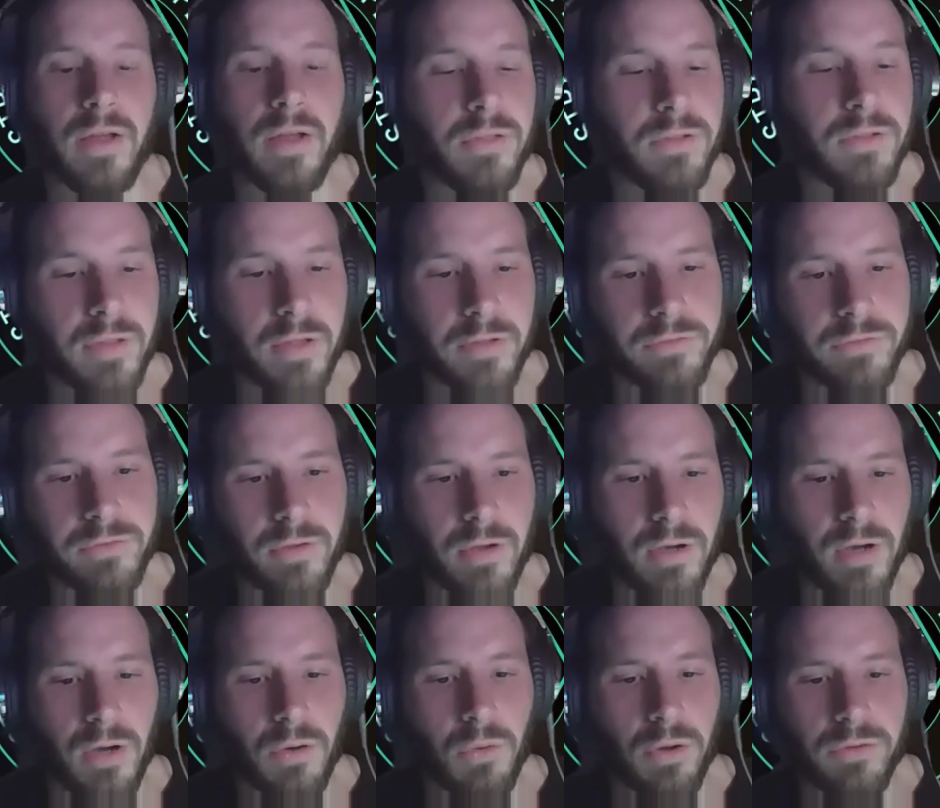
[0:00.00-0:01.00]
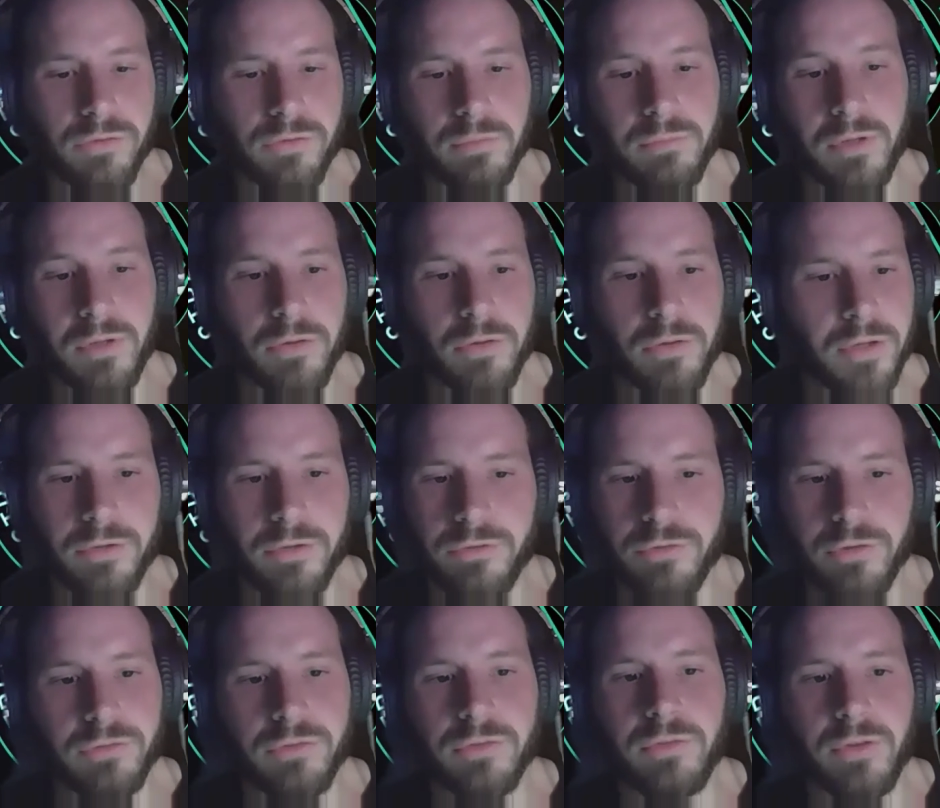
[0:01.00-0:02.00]
I think that's uh, awesome, you know, that you
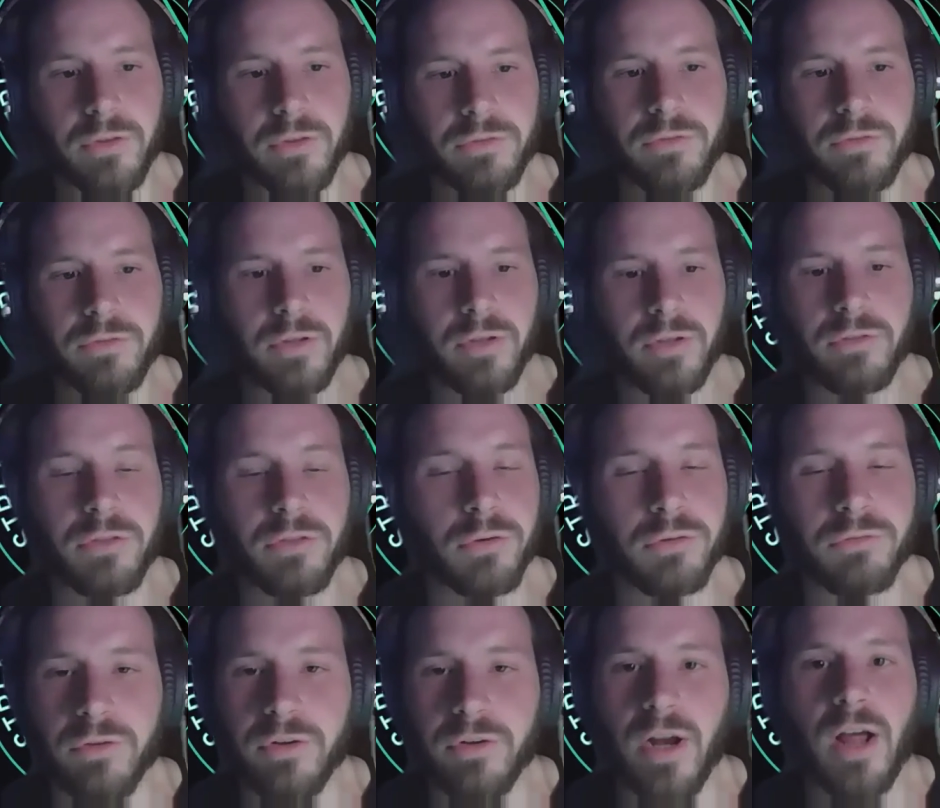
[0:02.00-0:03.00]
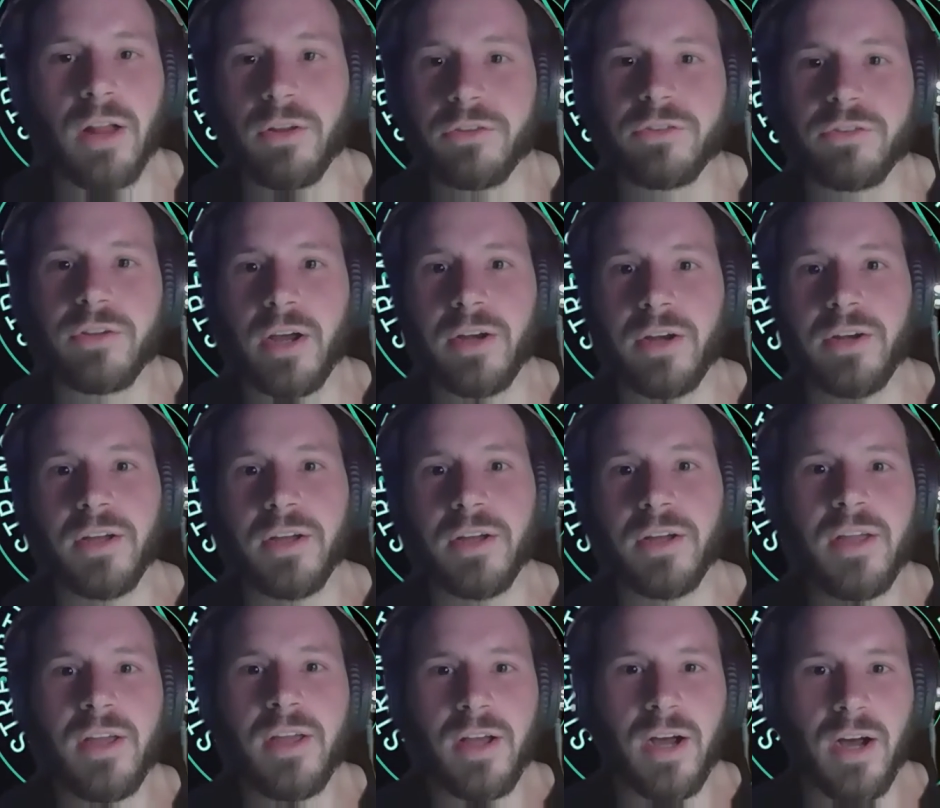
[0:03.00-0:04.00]
just, the, the thirst for knowledge kind of
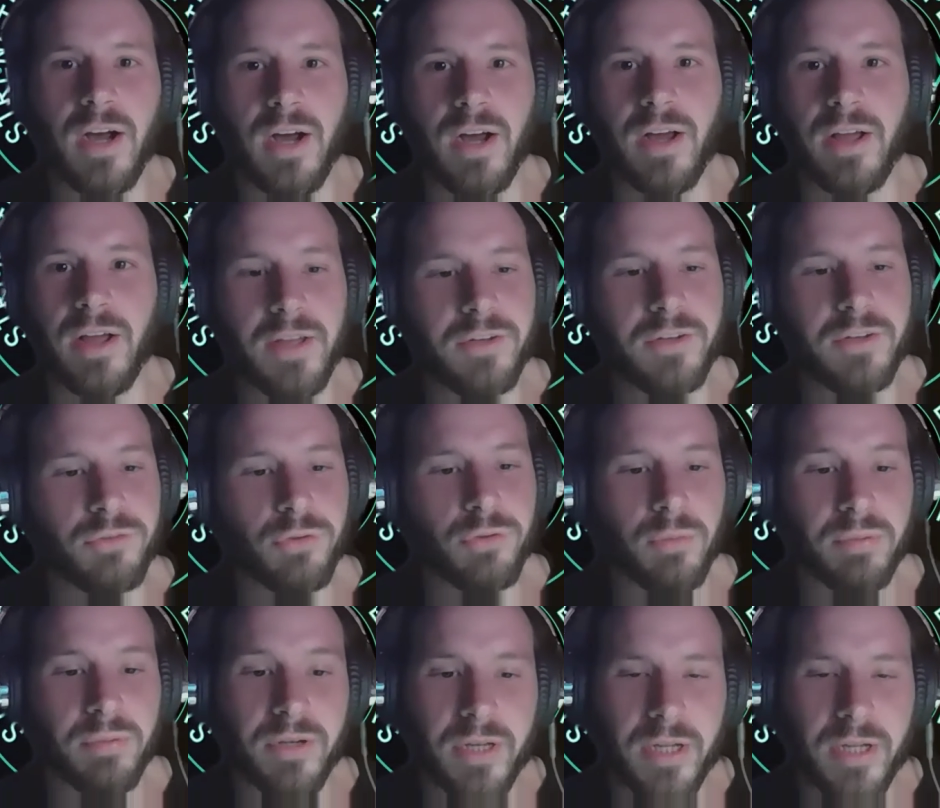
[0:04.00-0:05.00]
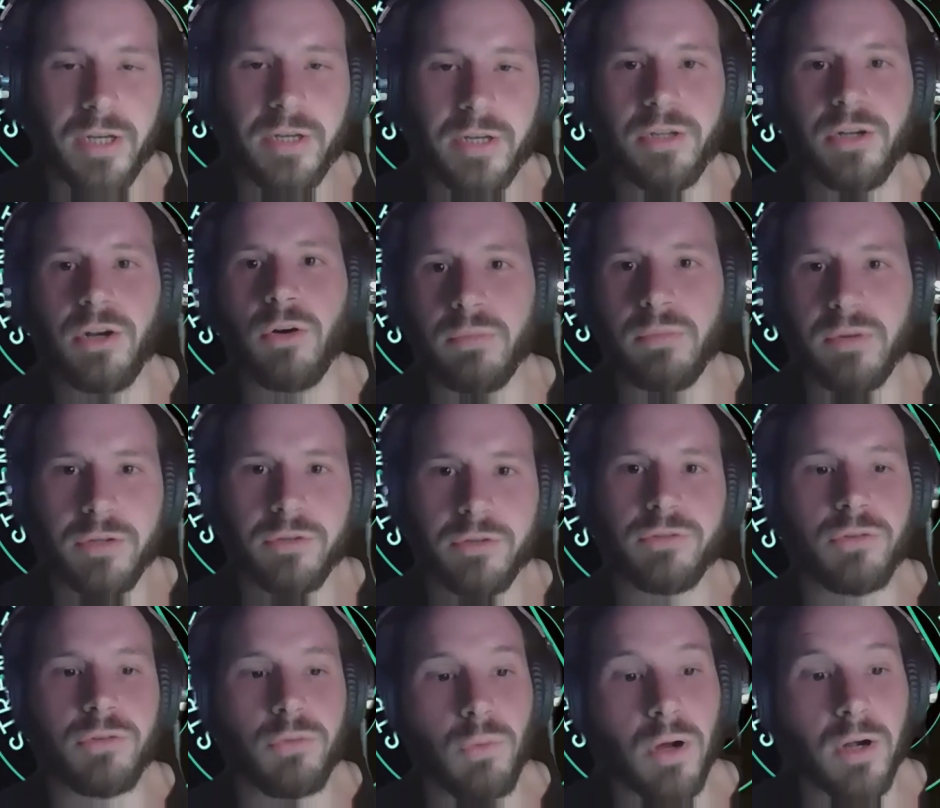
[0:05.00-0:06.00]
uh, ended you up in hitting, you know,
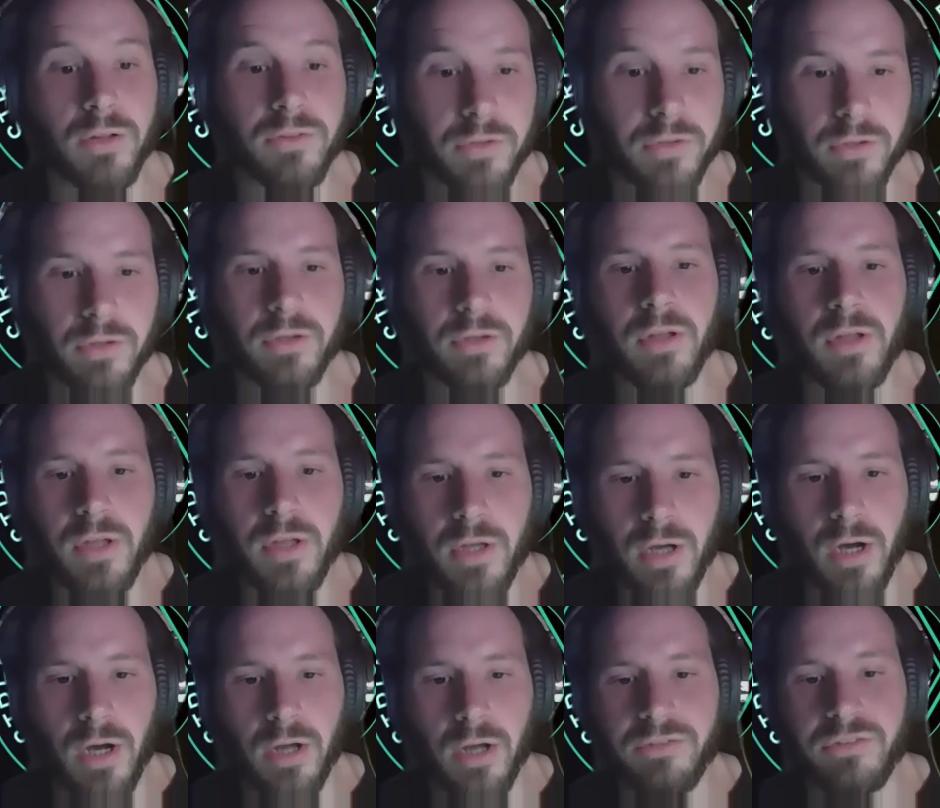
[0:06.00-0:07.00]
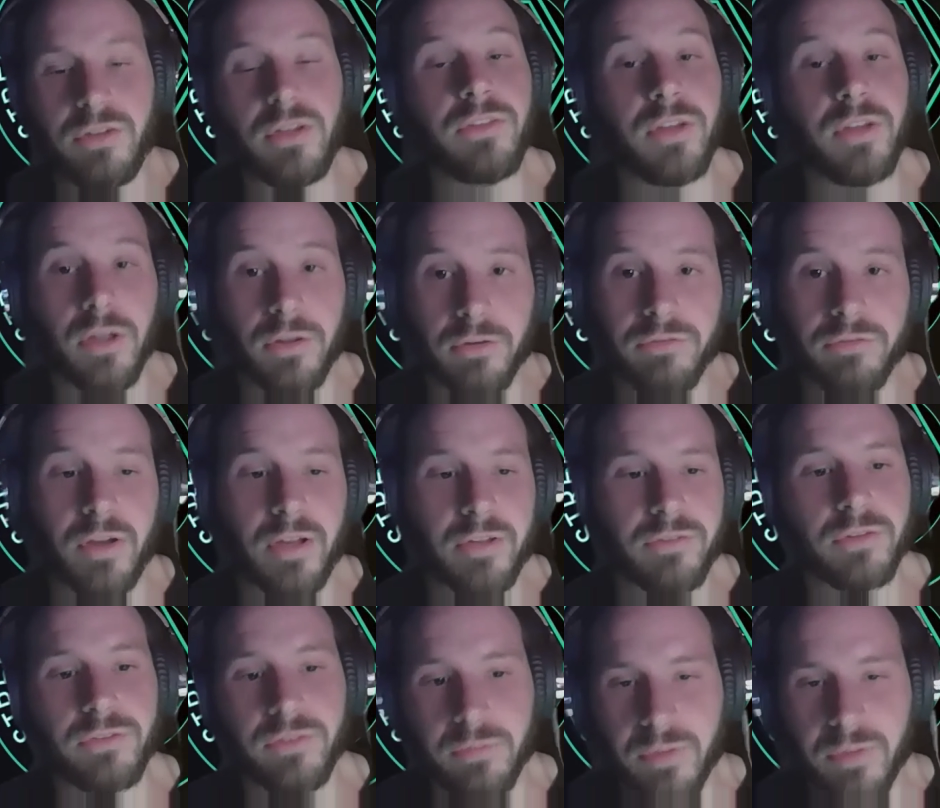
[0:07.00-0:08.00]
because you wanted to uh, see the other
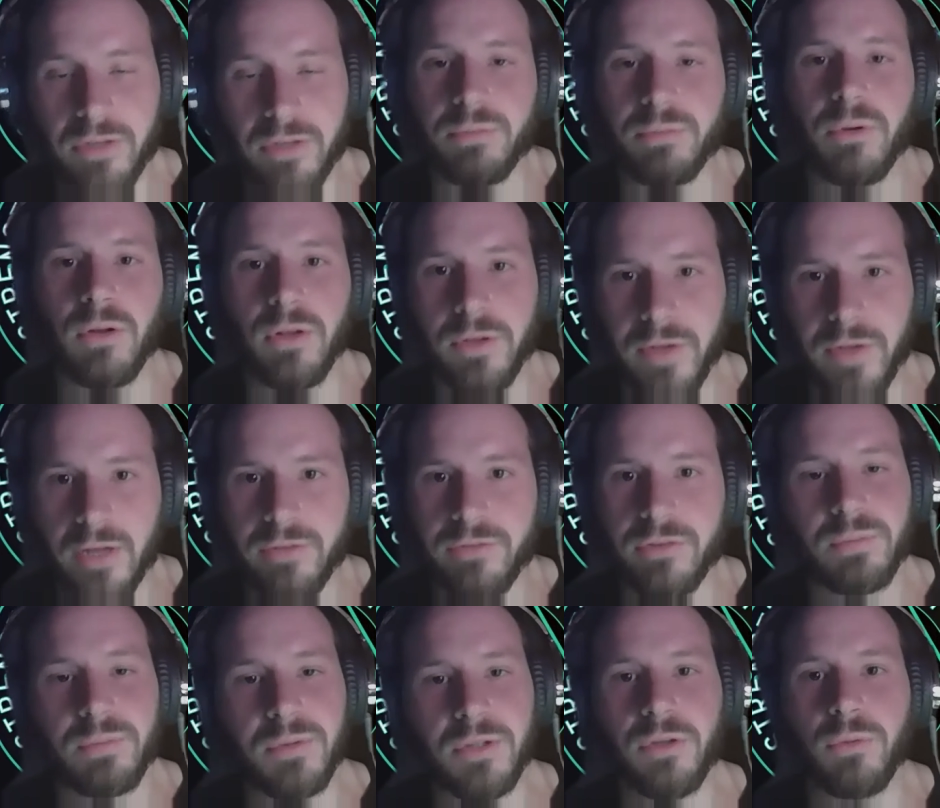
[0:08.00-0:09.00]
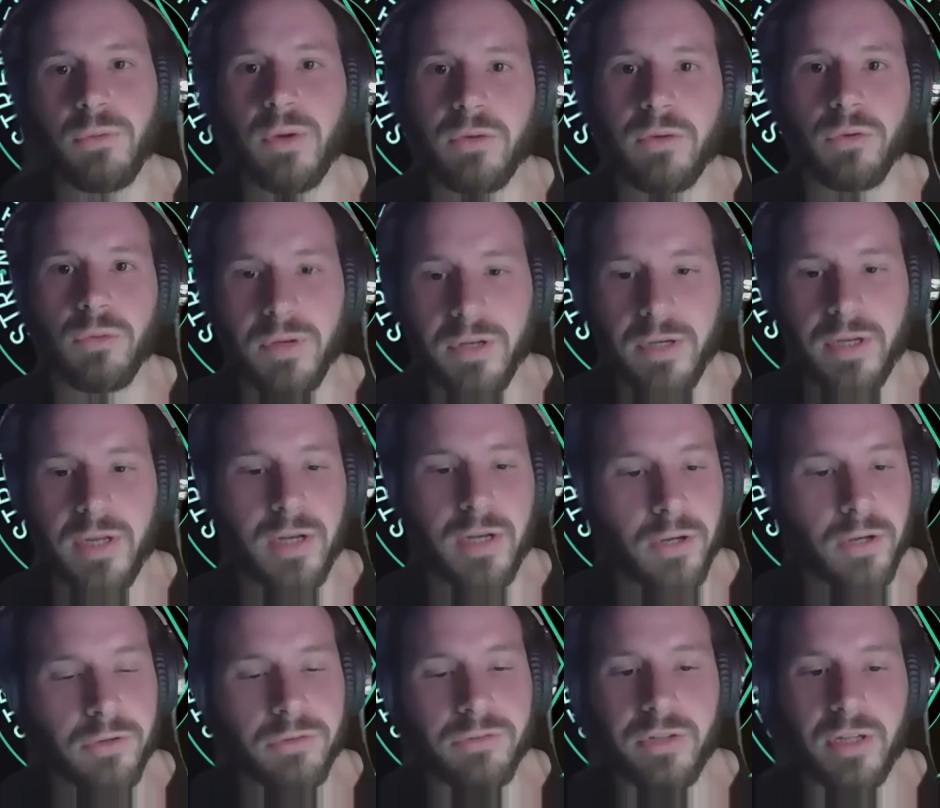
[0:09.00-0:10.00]
facets of baseball and not just be in the weight room and, and
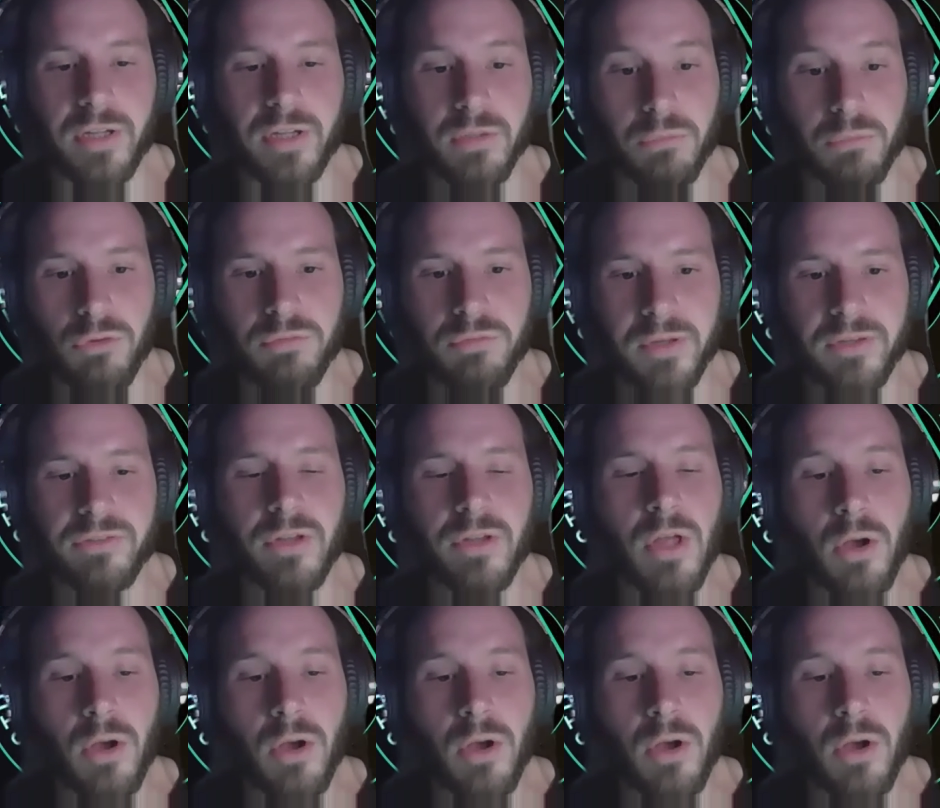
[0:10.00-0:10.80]
understand the movements.